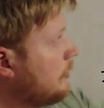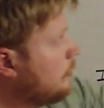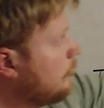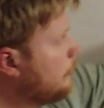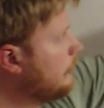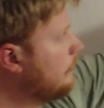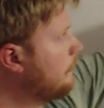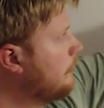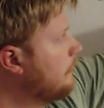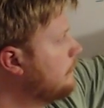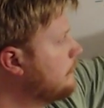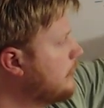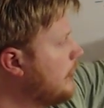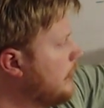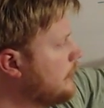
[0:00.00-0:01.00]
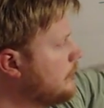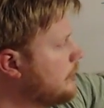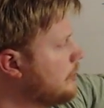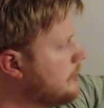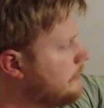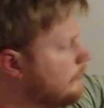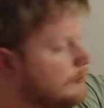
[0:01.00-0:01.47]
derivative
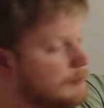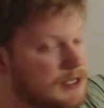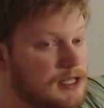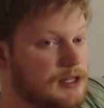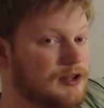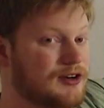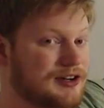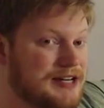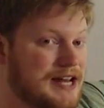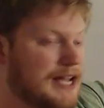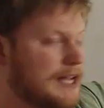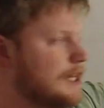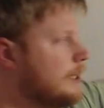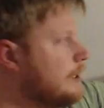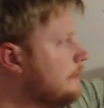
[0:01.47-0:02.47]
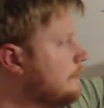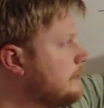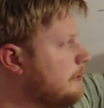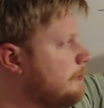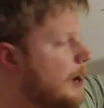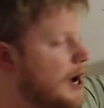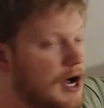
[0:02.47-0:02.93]
changes from either negative
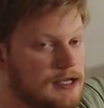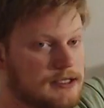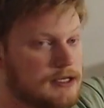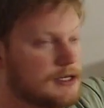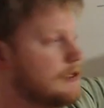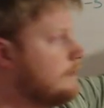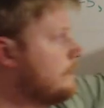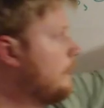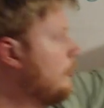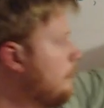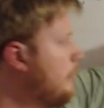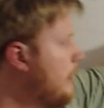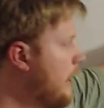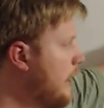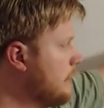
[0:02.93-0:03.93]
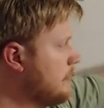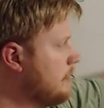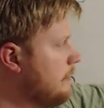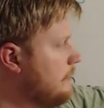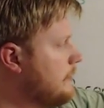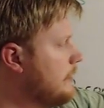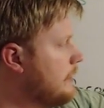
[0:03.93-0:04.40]
to positive or
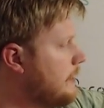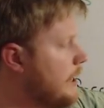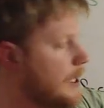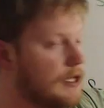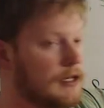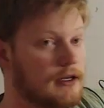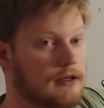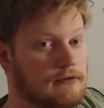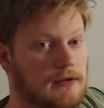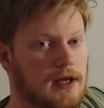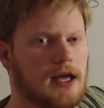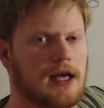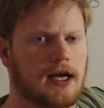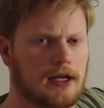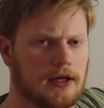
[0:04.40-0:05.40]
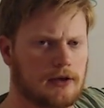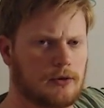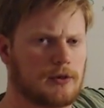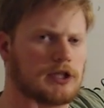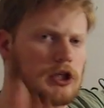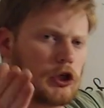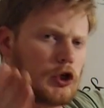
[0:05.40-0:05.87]
positive to negative. In other
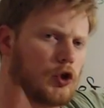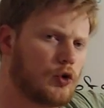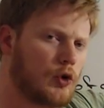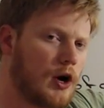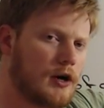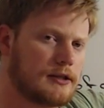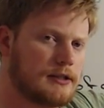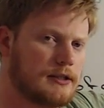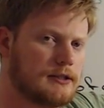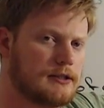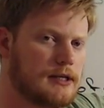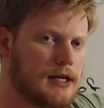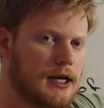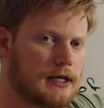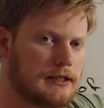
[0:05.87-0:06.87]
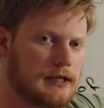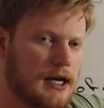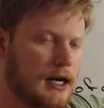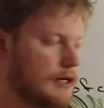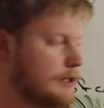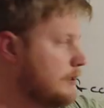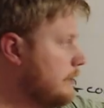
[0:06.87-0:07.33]
words, it crosses the
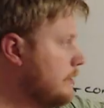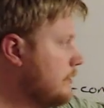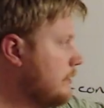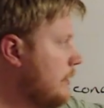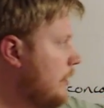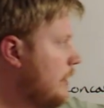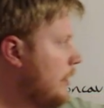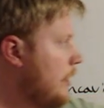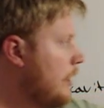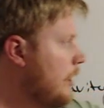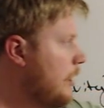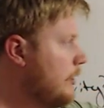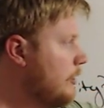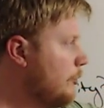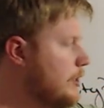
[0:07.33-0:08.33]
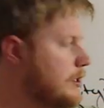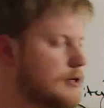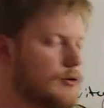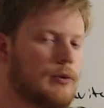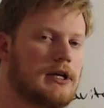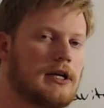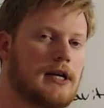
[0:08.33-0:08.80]
x-axis. The
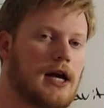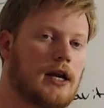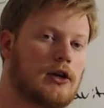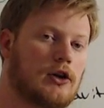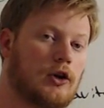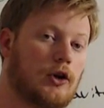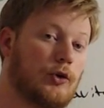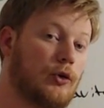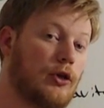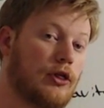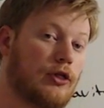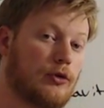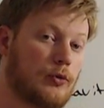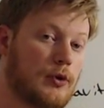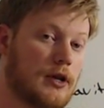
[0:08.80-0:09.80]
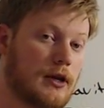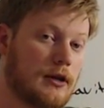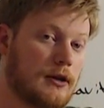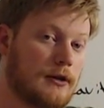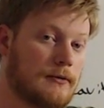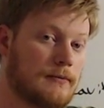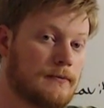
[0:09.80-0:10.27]
reason we did not include
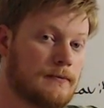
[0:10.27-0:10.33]
3